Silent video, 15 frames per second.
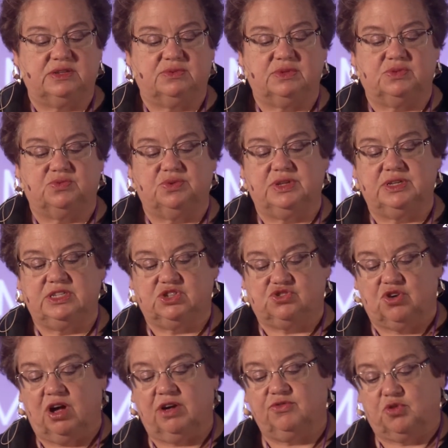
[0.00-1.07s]
that was really
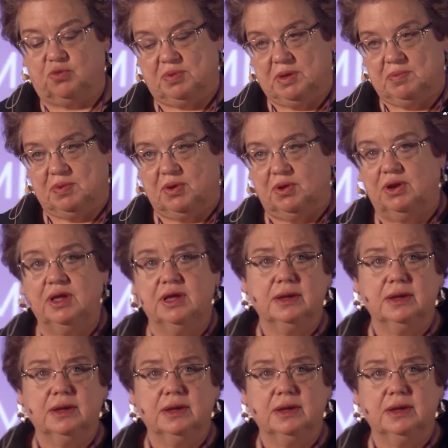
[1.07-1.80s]
strong for people